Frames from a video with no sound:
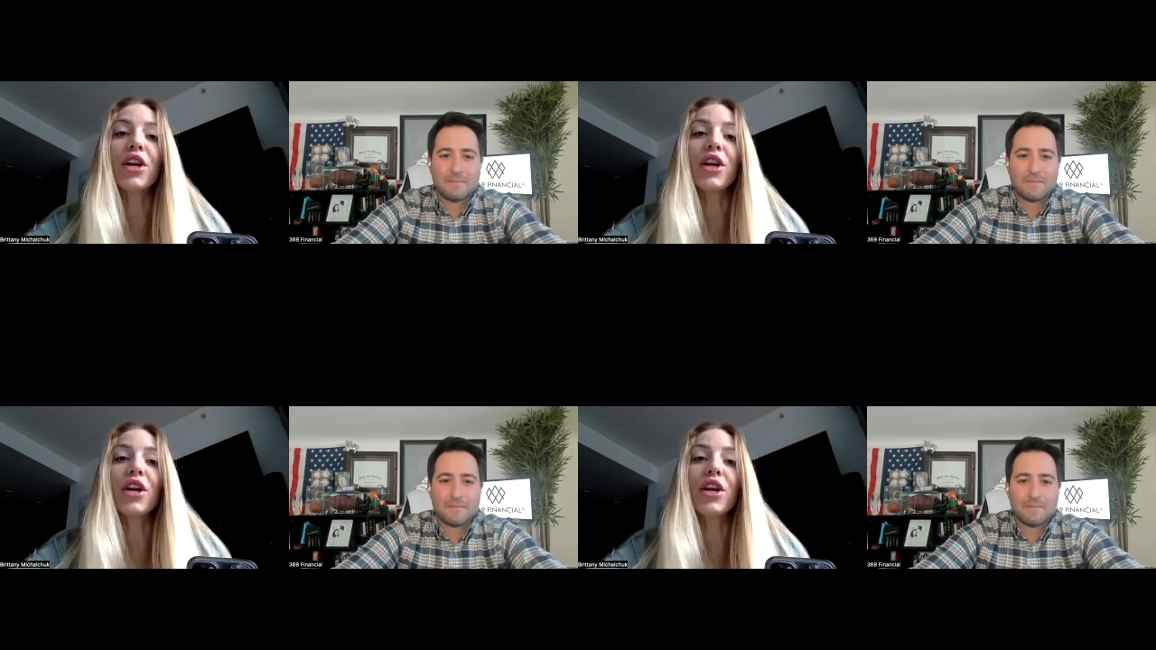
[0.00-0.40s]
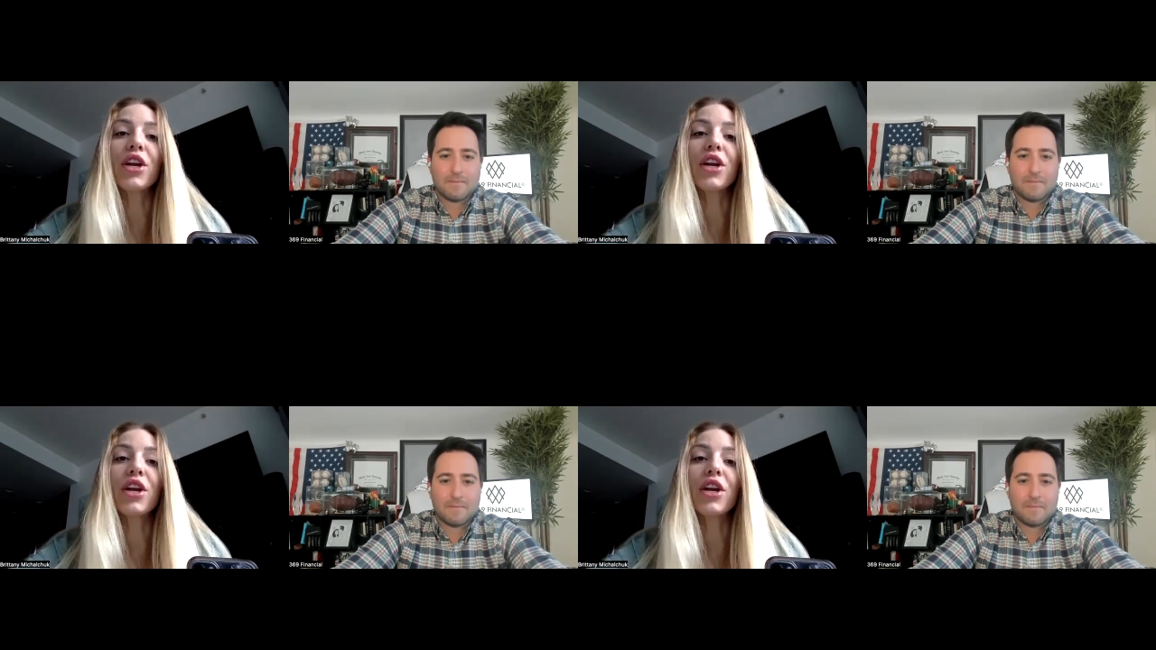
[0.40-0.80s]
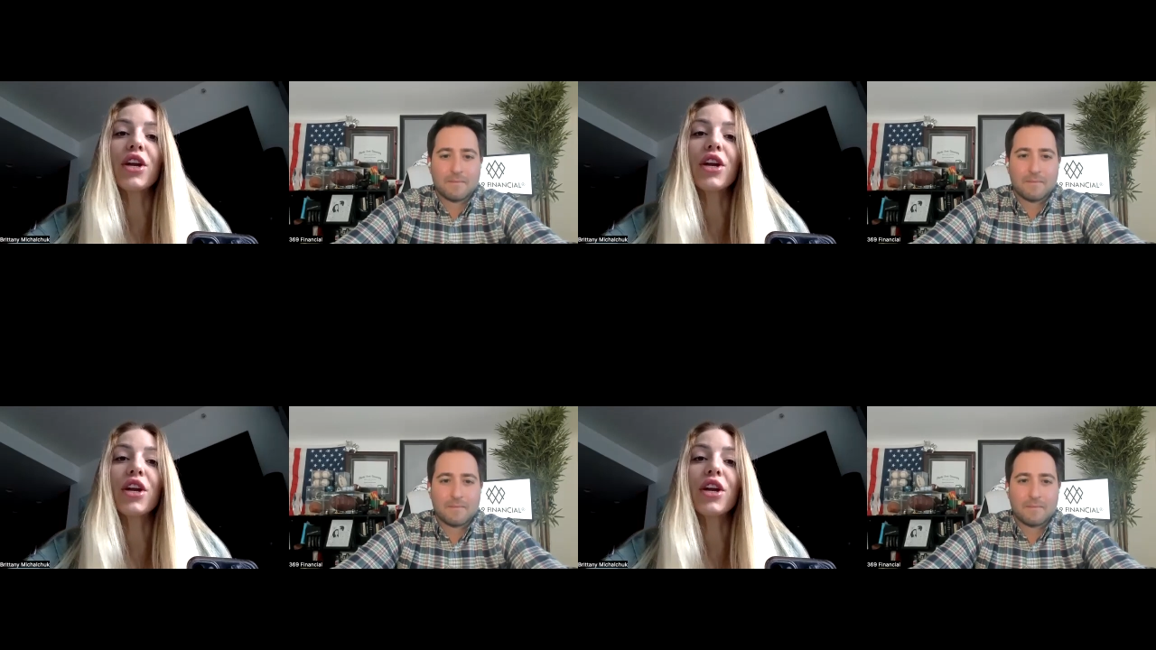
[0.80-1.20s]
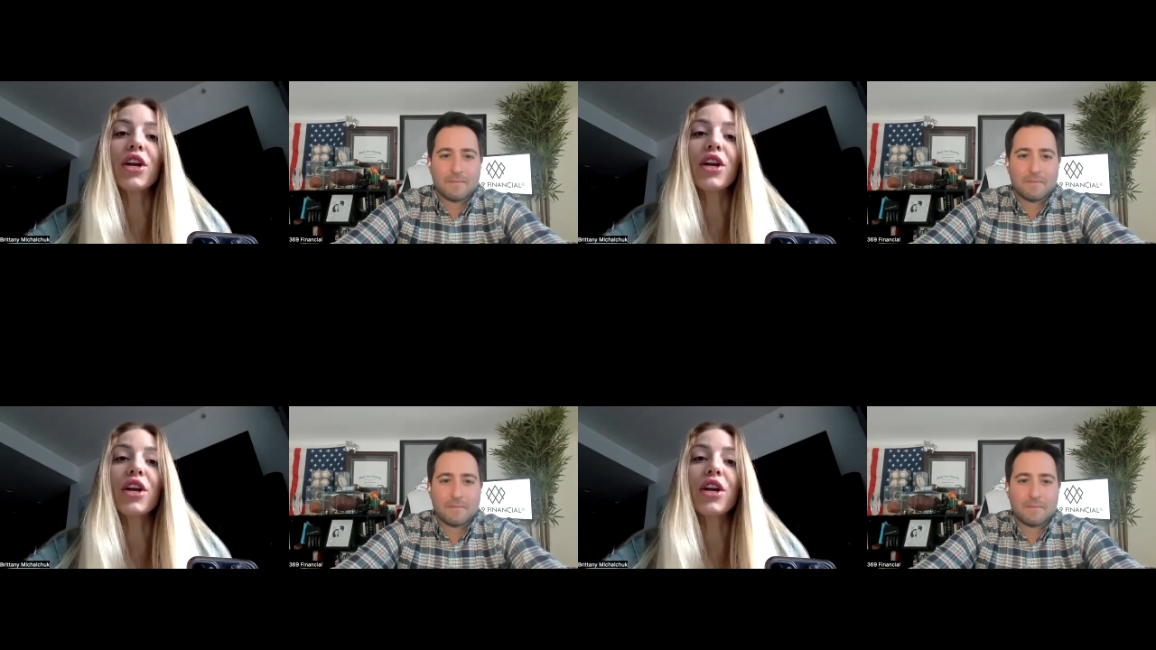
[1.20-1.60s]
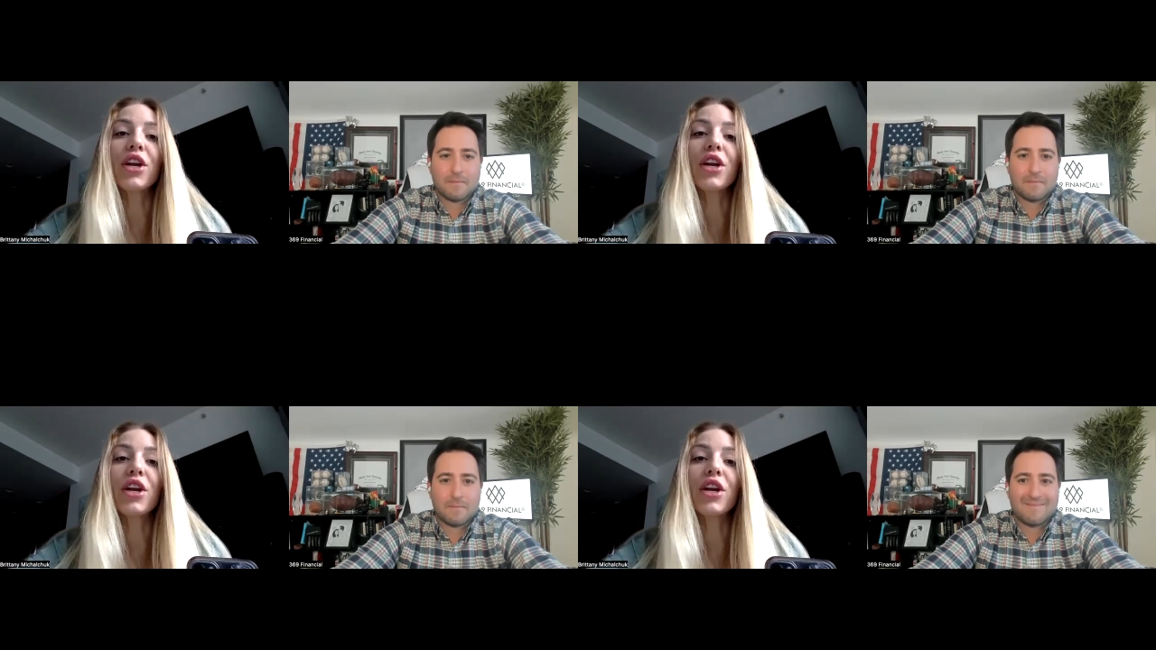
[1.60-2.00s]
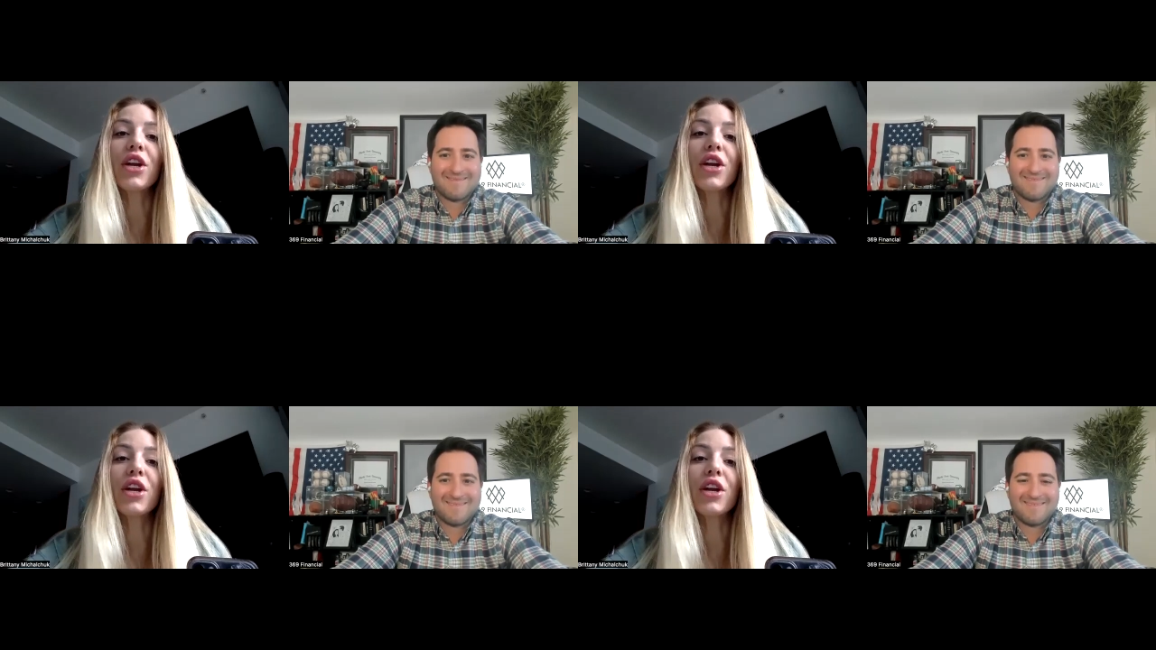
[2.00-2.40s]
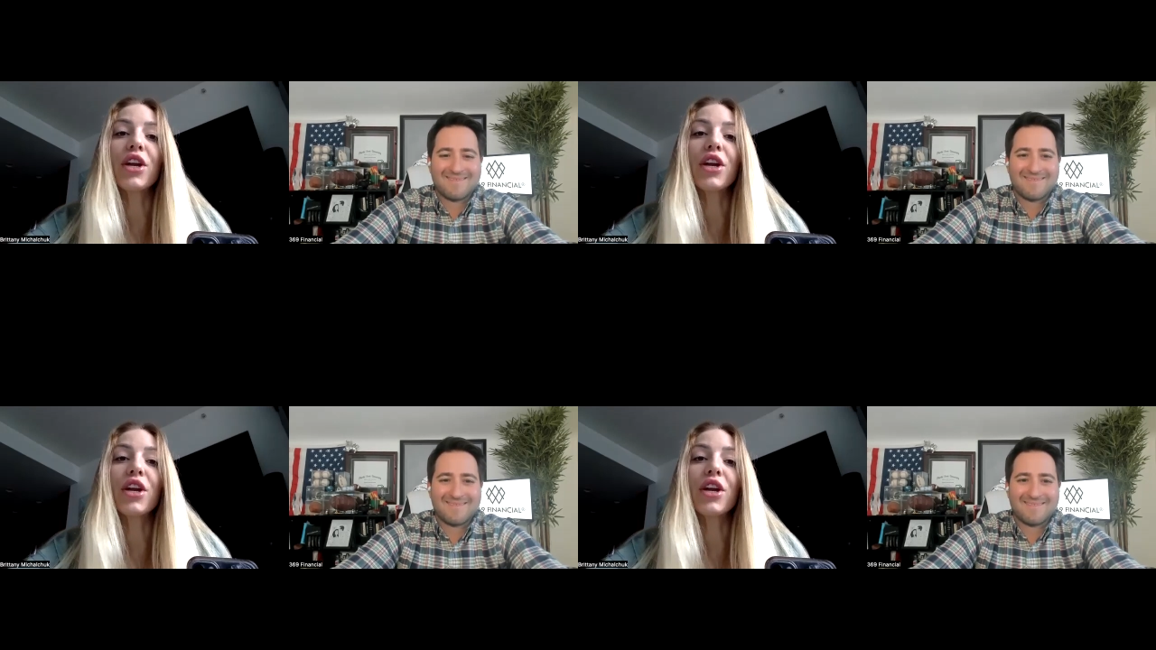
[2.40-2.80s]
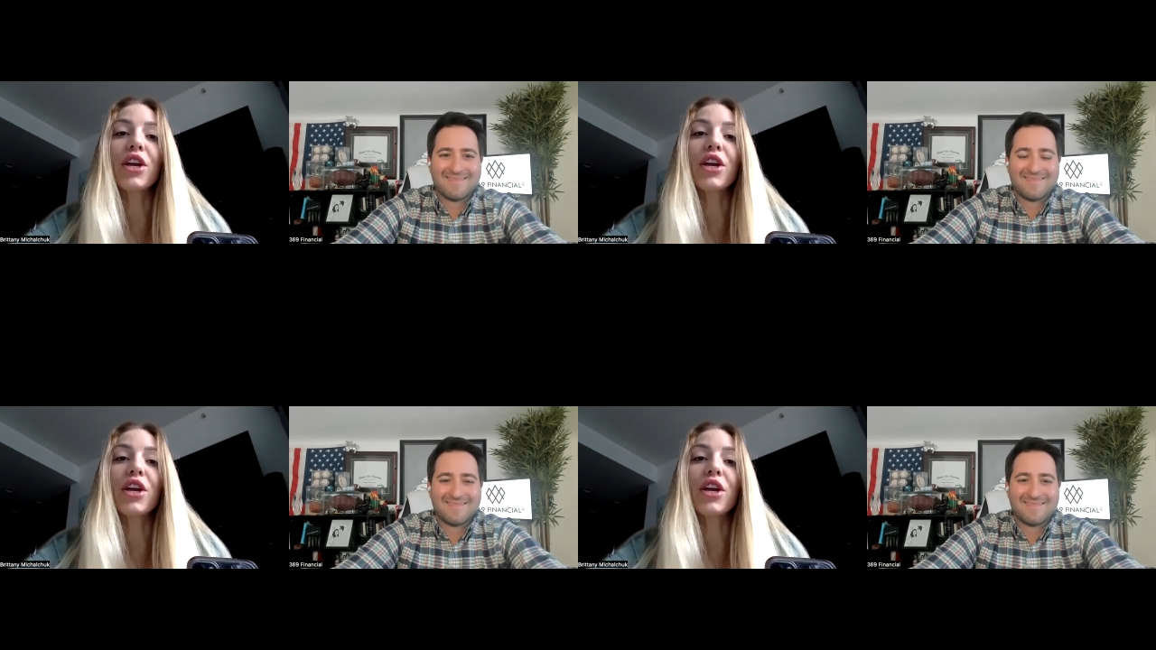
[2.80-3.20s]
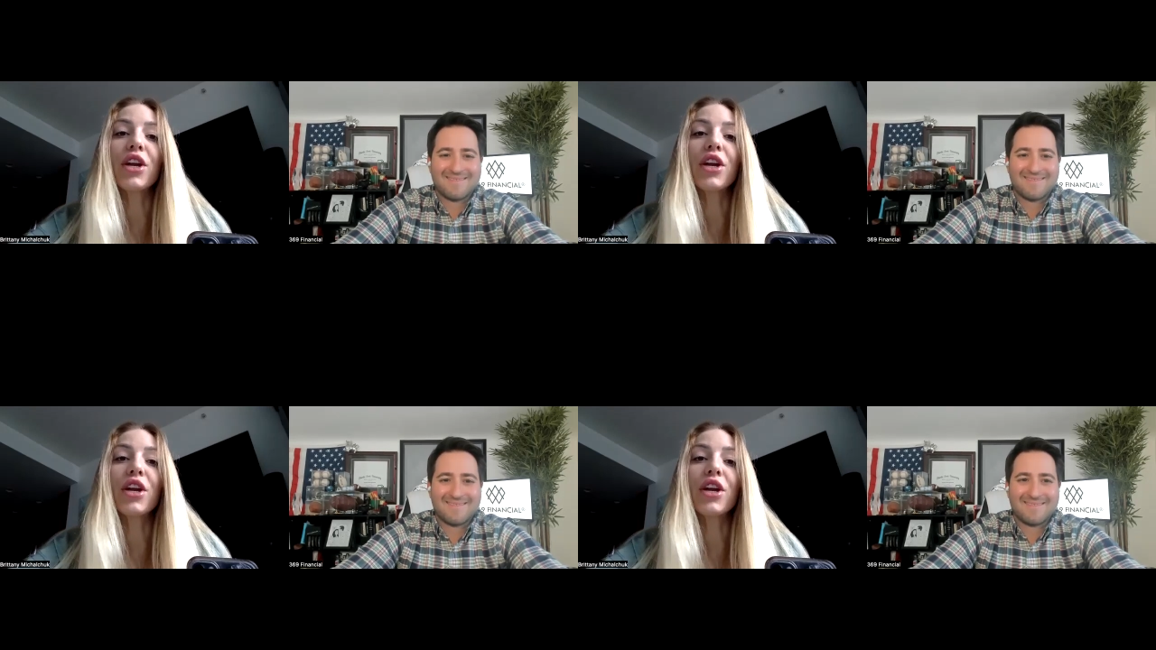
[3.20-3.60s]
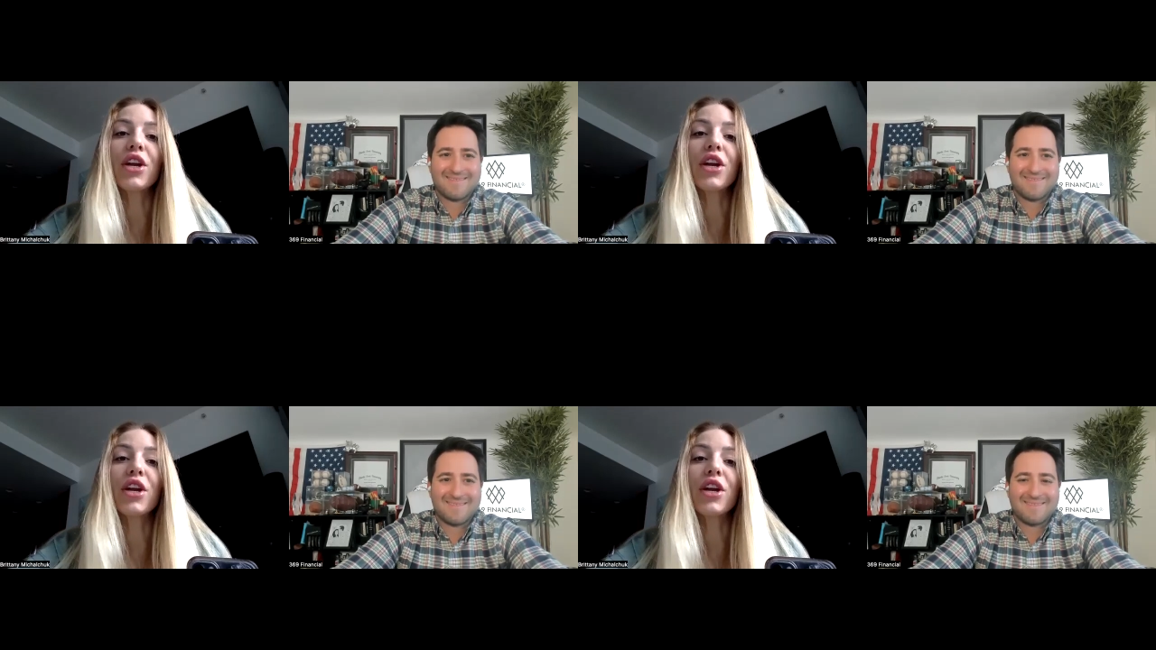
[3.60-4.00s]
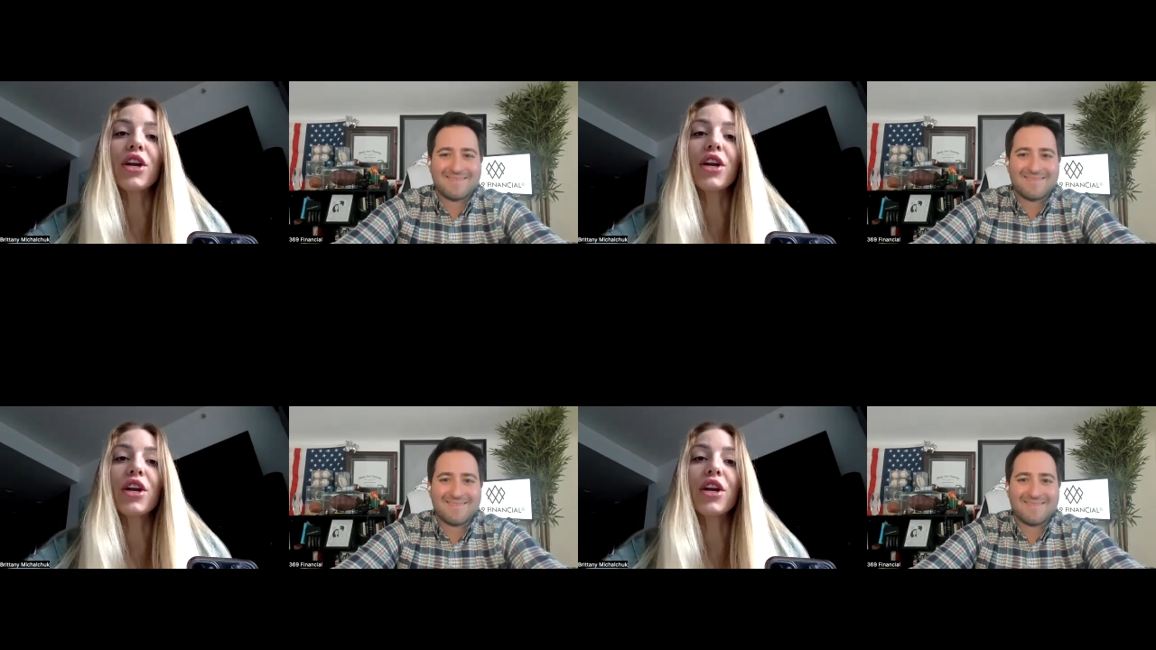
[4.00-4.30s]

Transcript: No one is speaking in this clip.